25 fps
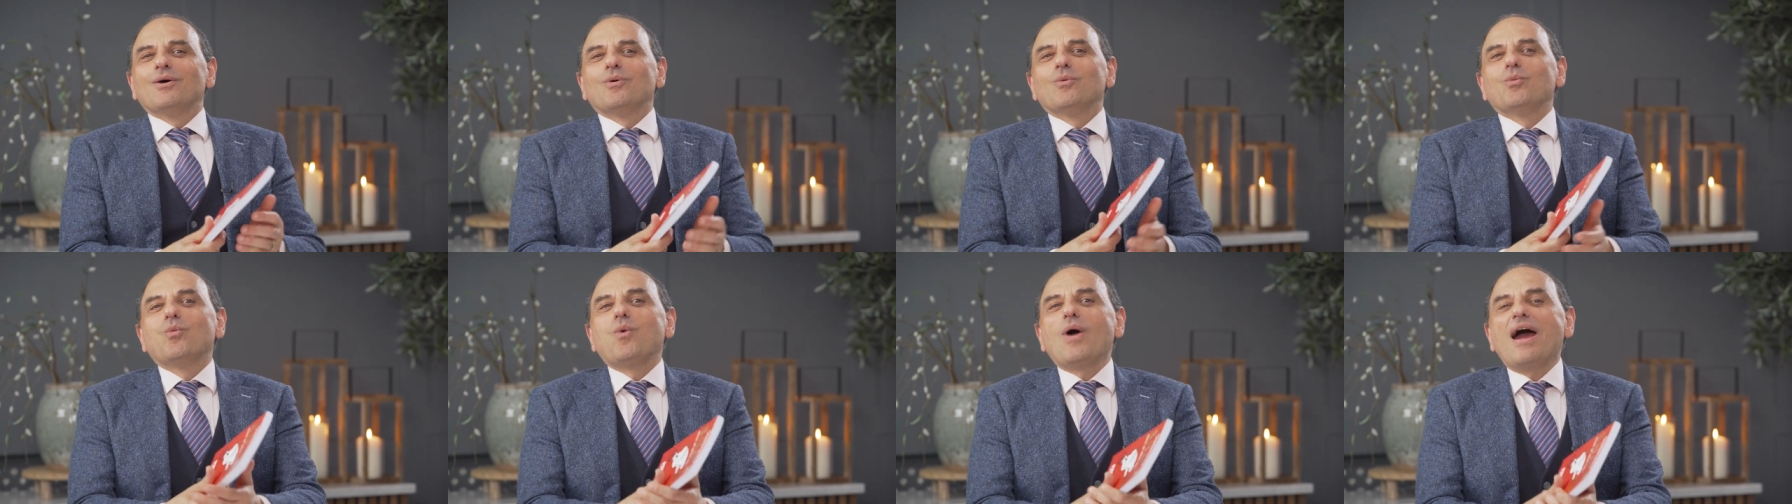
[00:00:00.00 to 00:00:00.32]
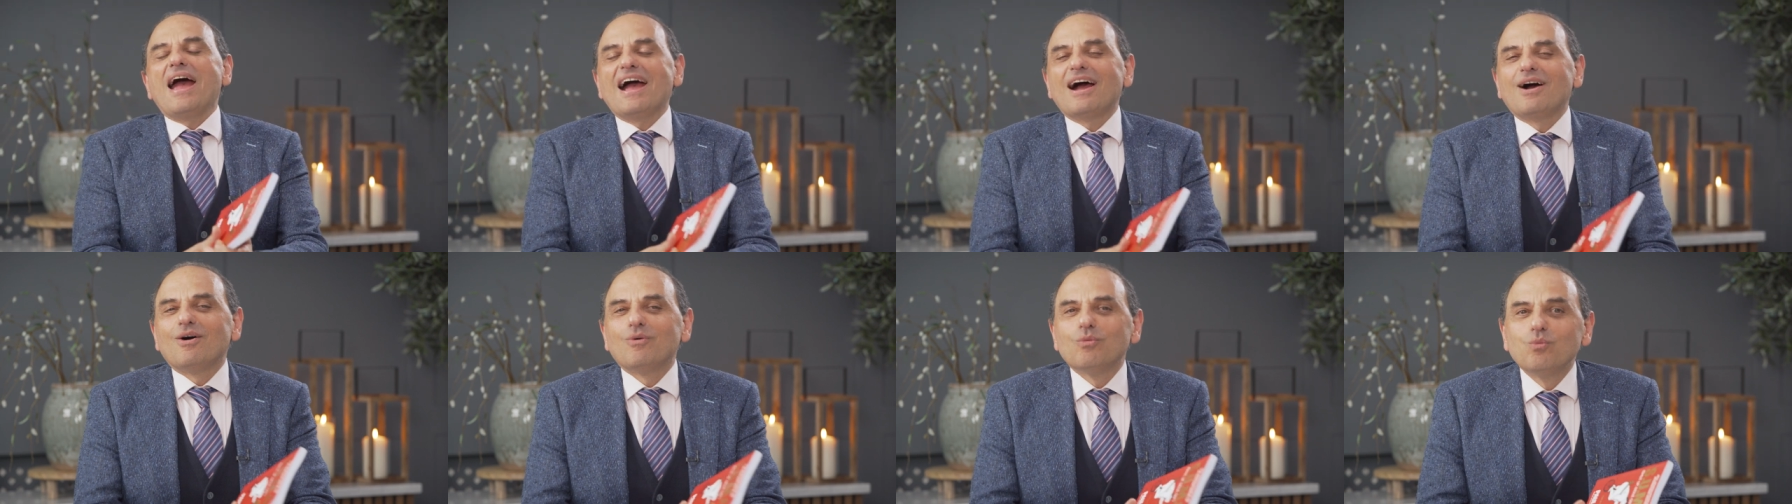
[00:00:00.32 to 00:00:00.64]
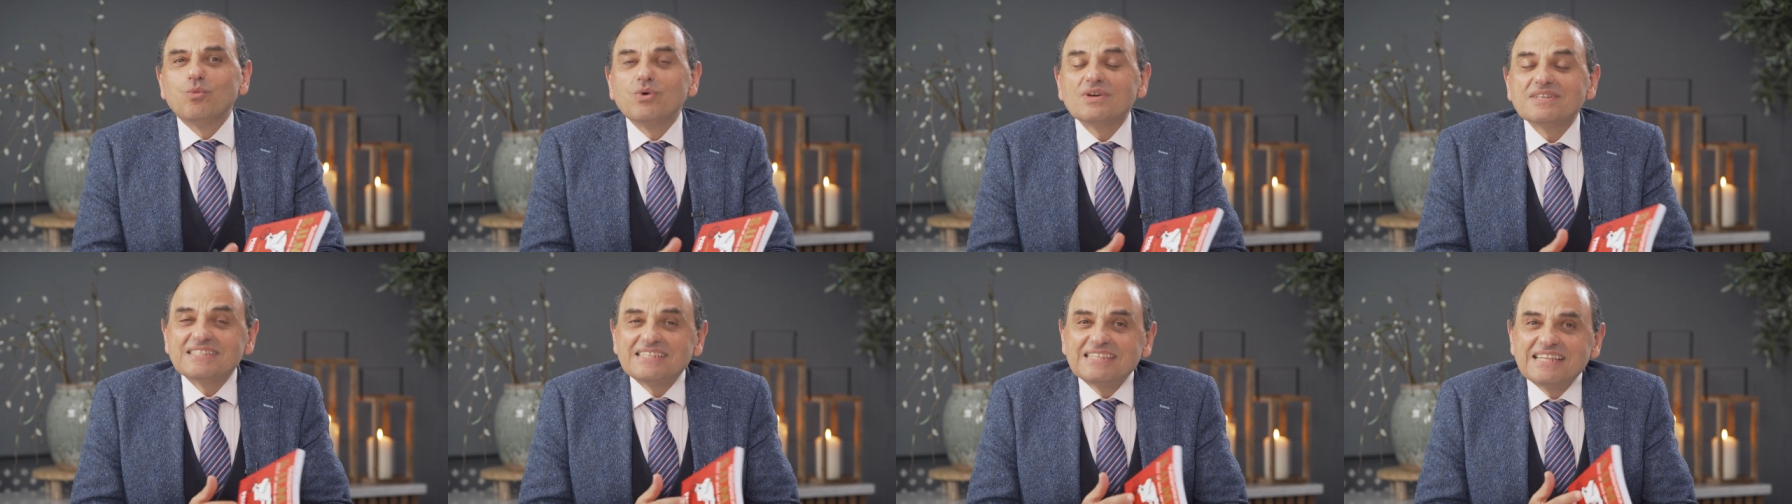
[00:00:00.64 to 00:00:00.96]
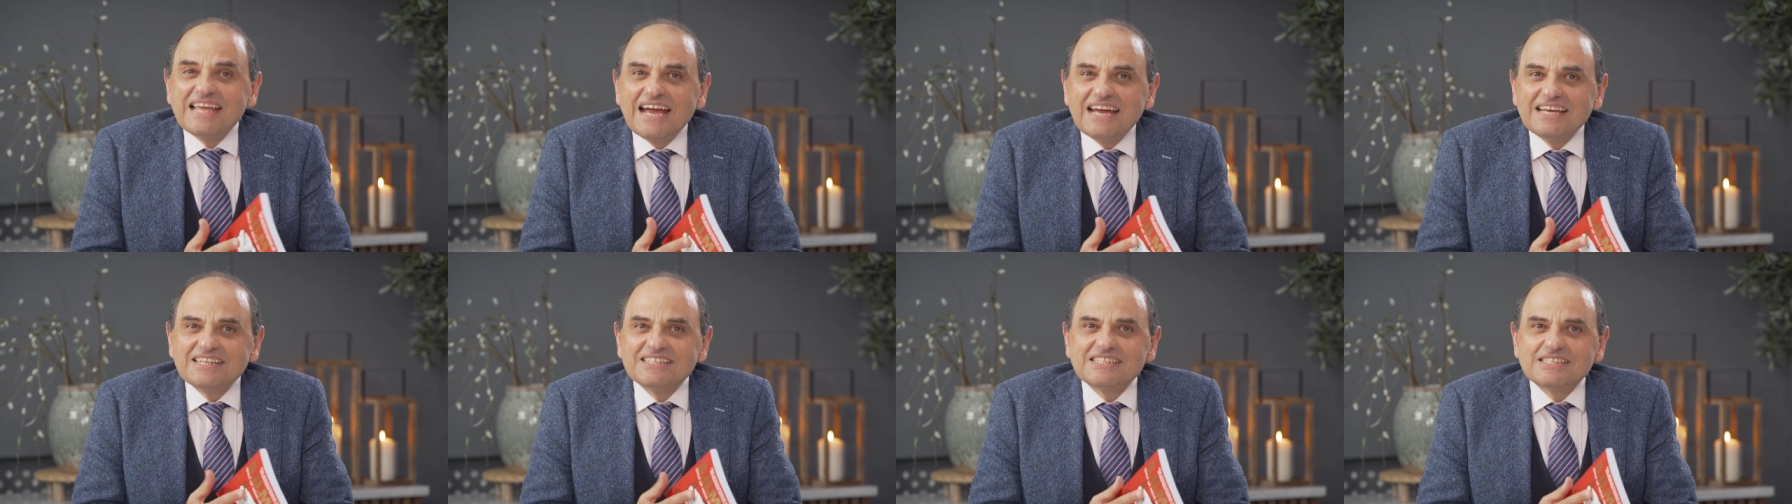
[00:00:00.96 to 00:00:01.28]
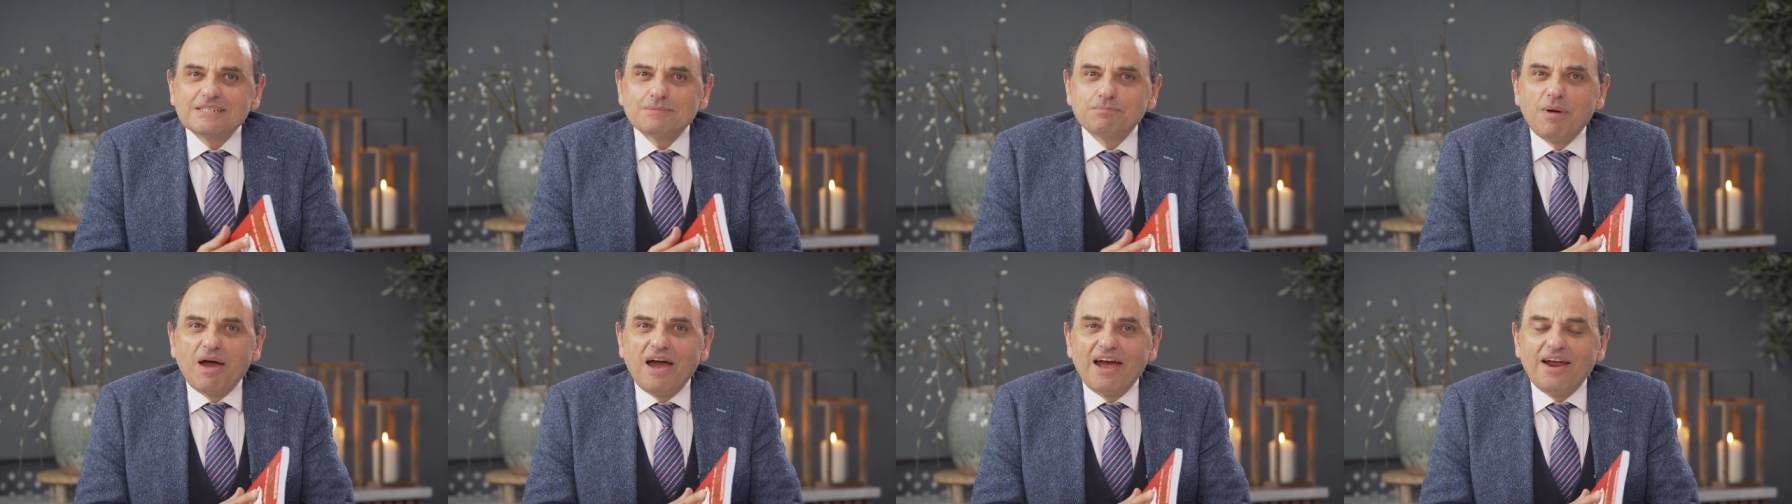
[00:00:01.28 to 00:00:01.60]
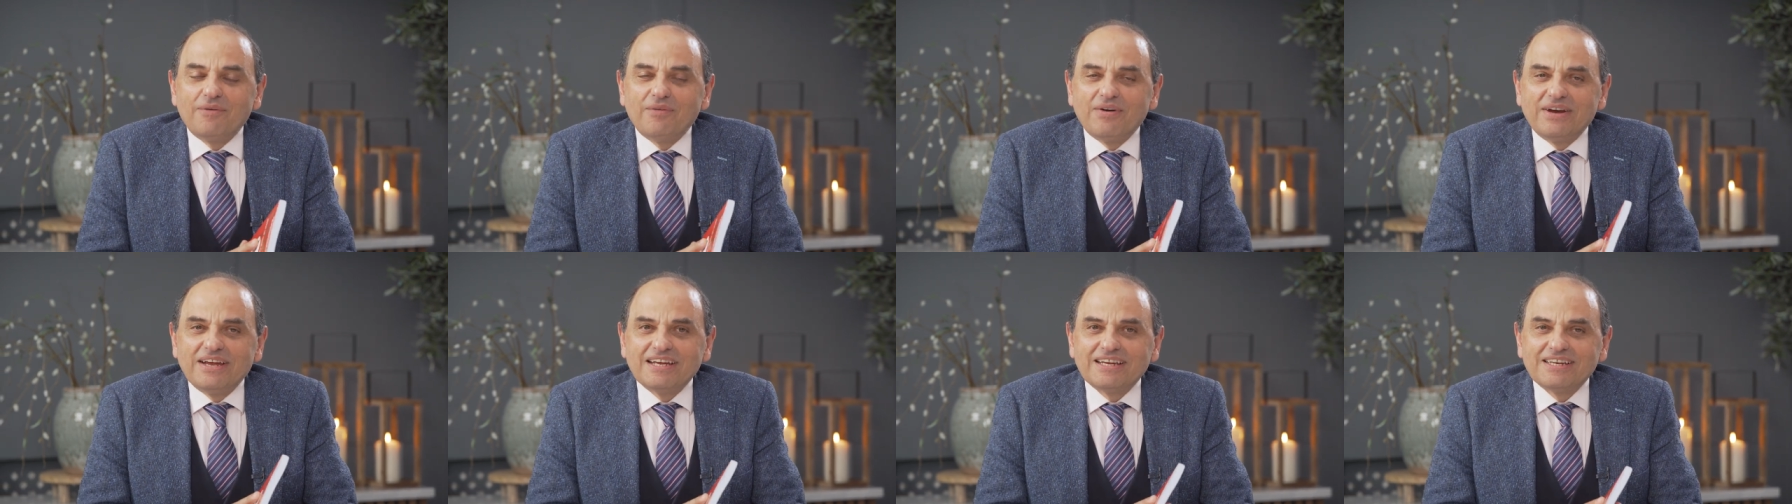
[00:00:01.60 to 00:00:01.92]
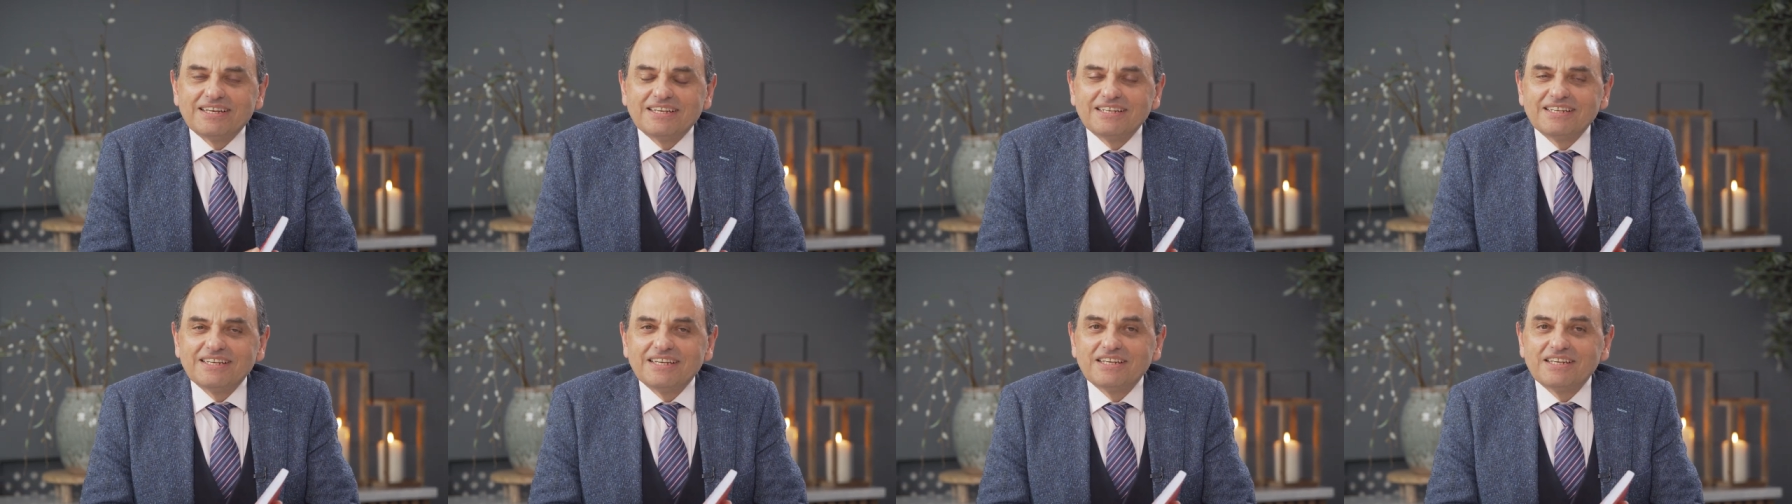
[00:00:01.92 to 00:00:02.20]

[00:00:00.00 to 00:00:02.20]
Wow, wasn't that inspiring?